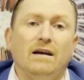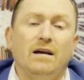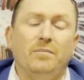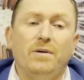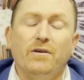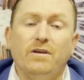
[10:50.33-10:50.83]

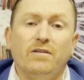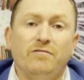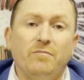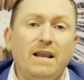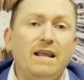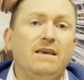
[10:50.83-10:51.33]
a period of
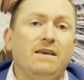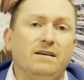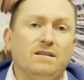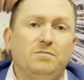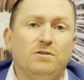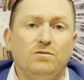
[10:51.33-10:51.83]
many
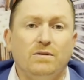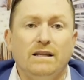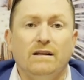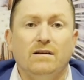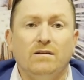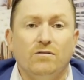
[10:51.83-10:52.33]
years
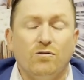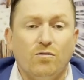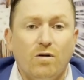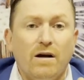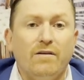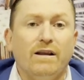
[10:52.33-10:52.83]
between
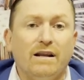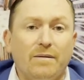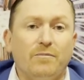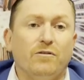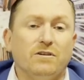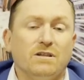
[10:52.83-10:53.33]
requiring
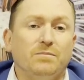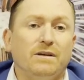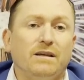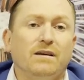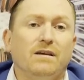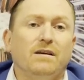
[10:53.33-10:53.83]
laparoscopy